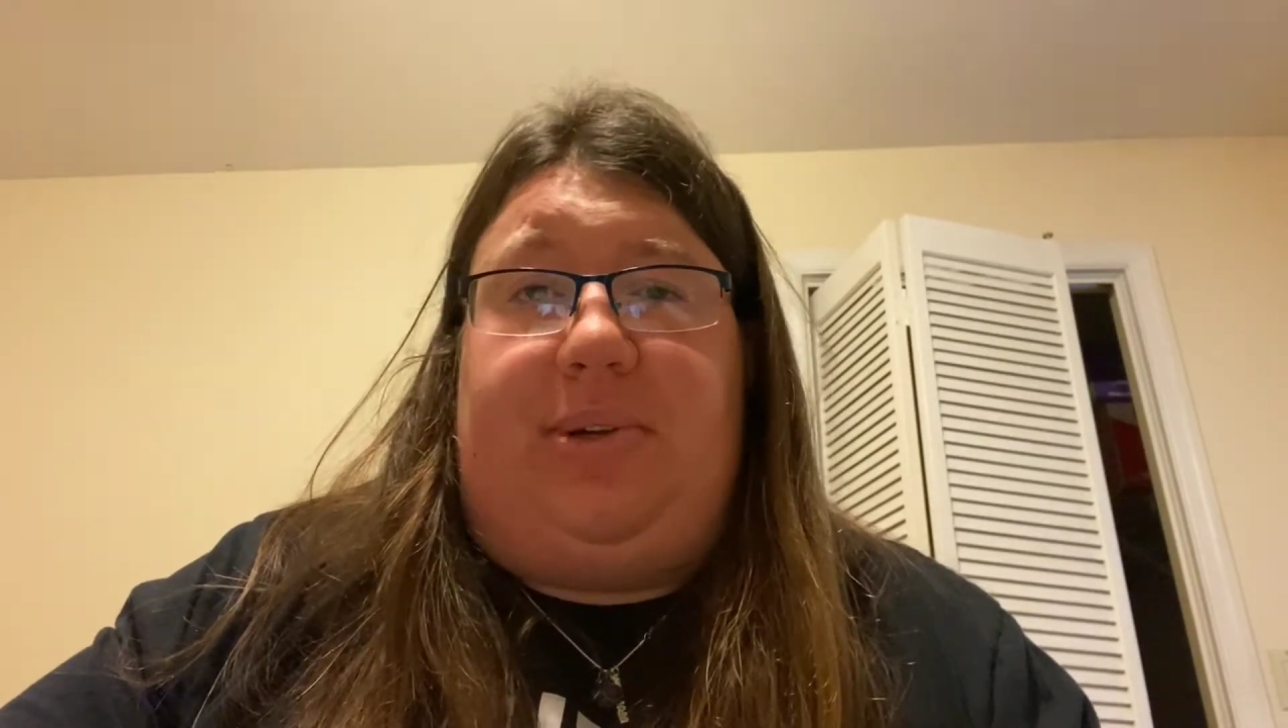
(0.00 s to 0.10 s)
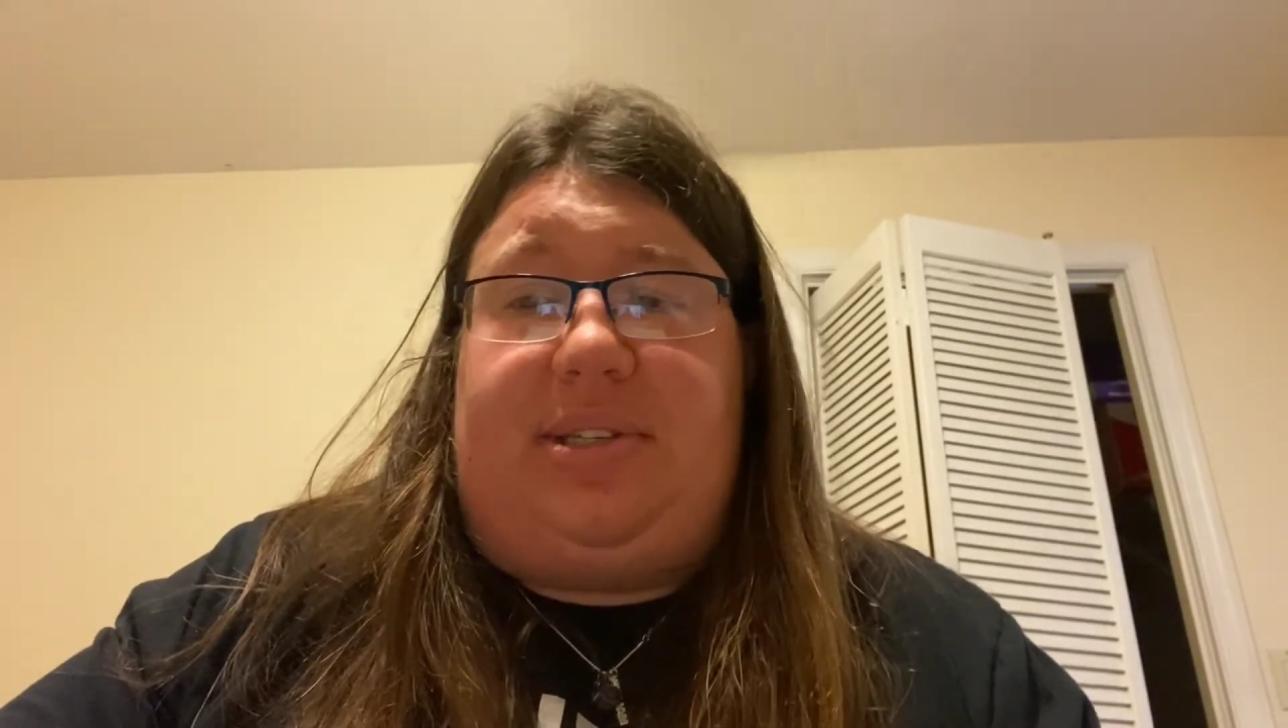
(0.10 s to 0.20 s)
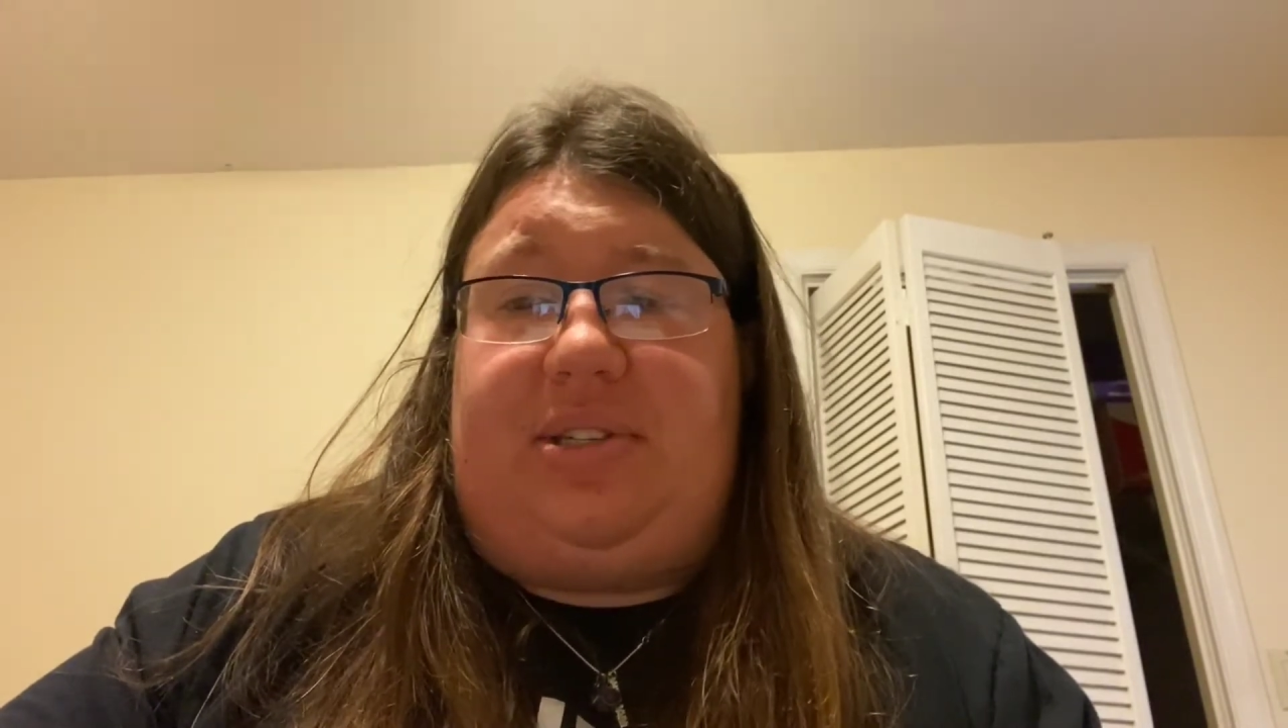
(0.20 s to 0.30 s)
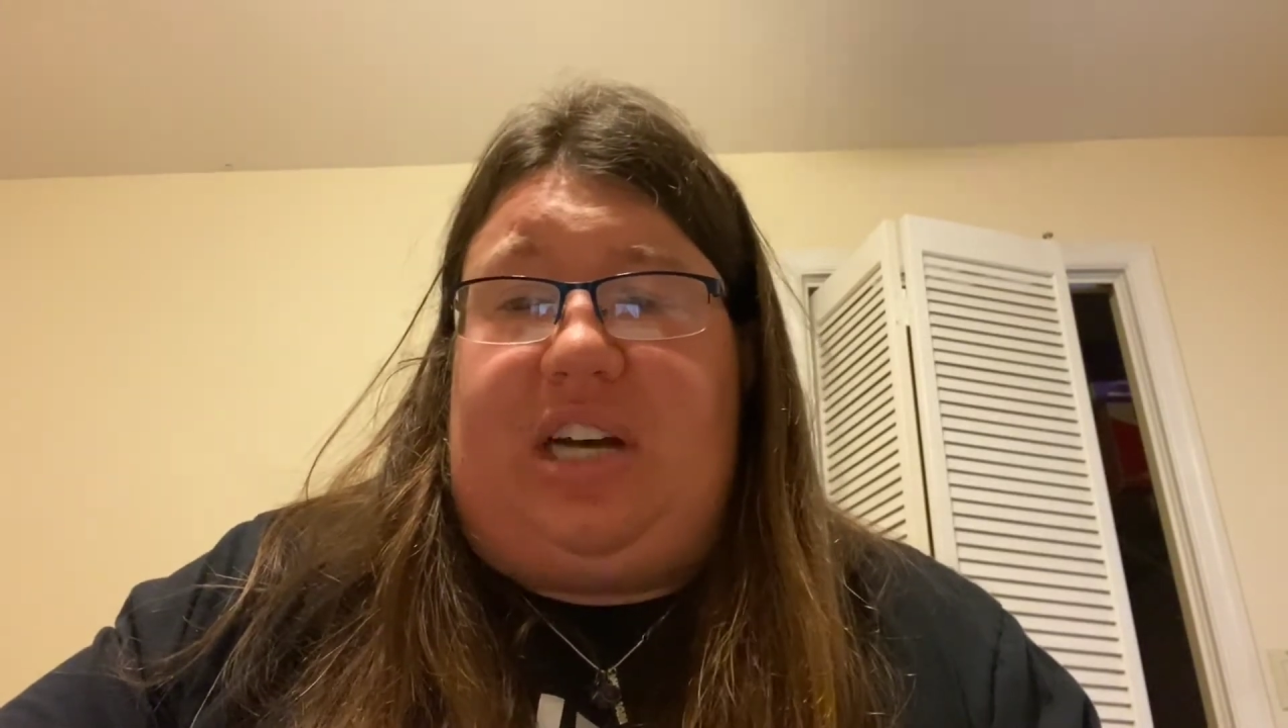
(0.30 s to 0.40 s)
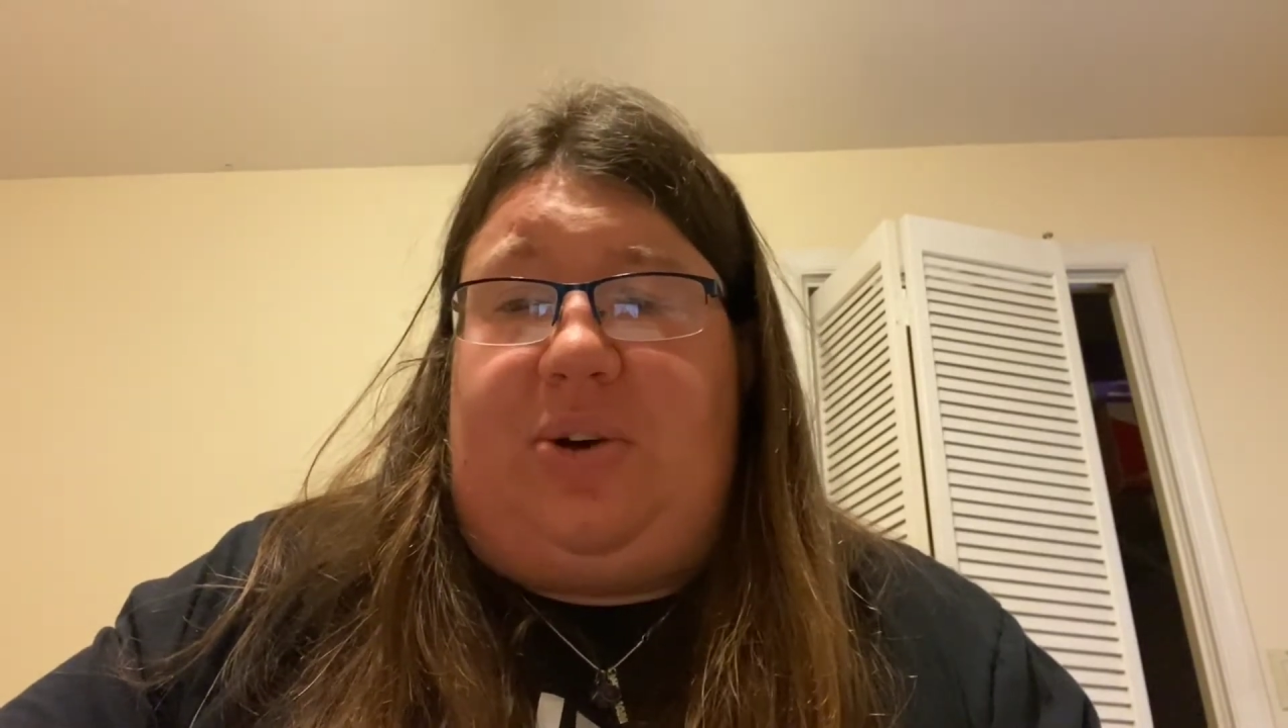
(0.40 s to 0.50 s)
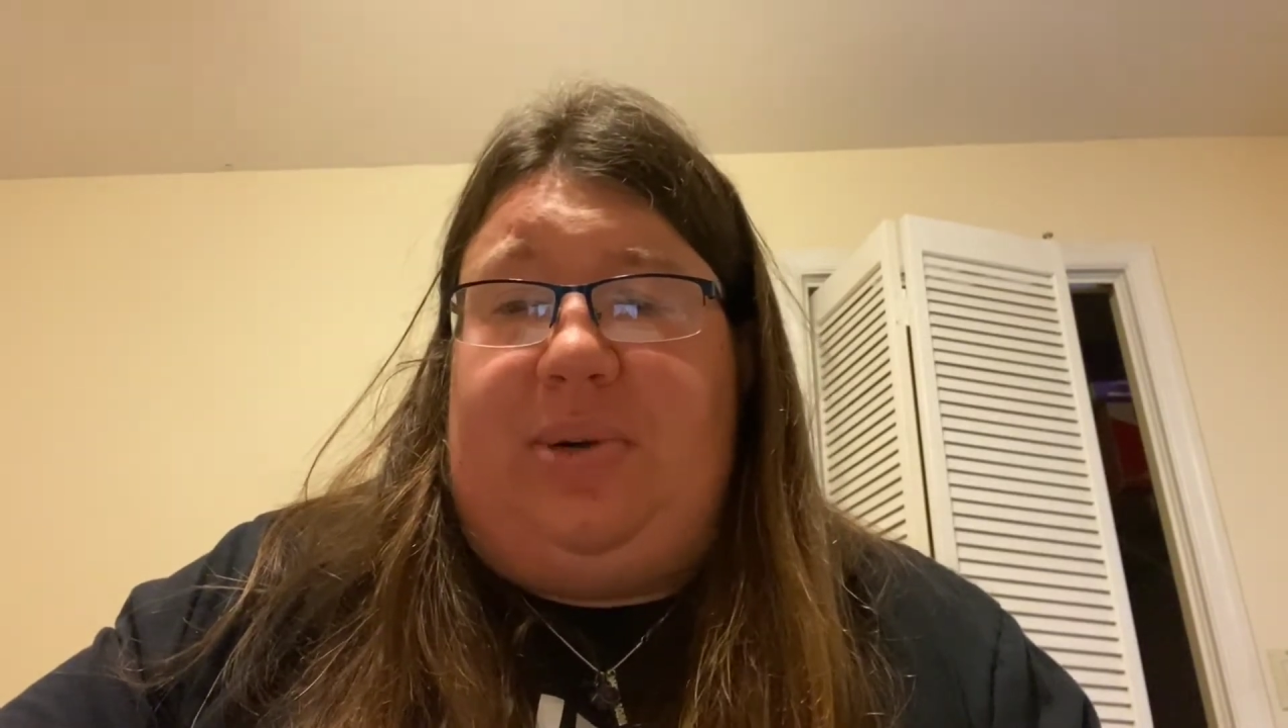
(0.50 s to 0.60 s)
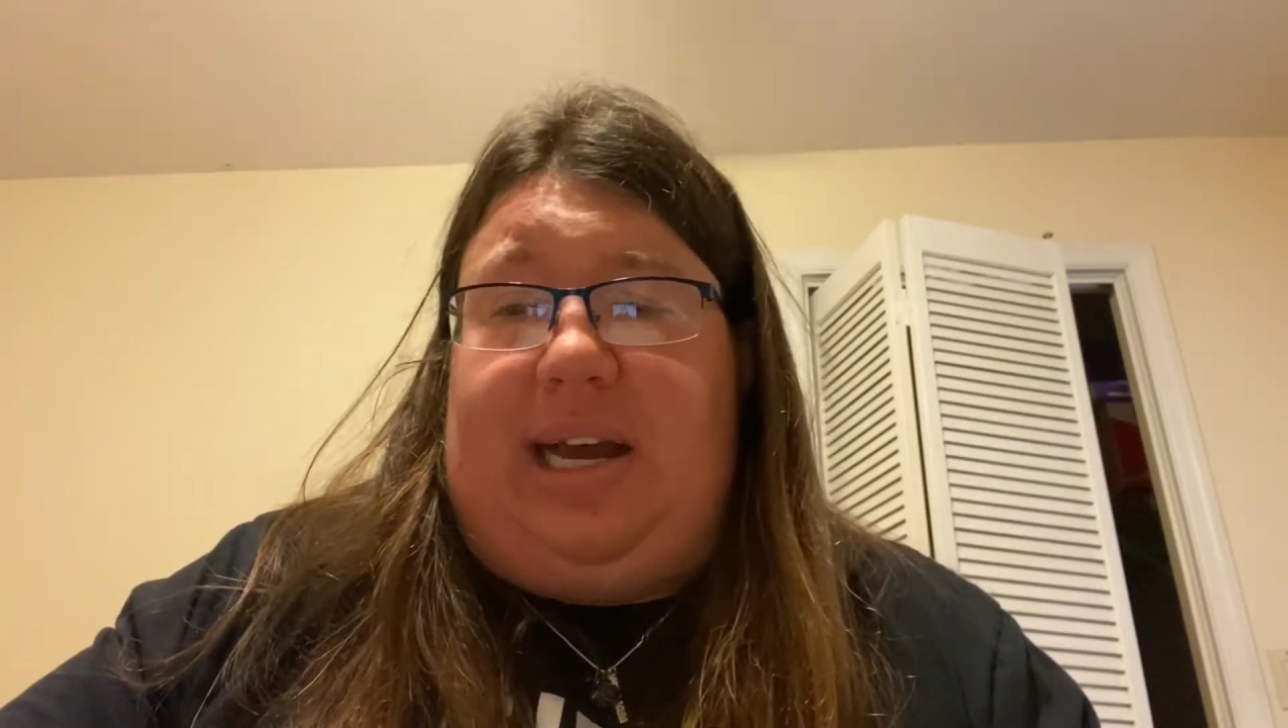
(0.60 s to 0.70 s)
will stone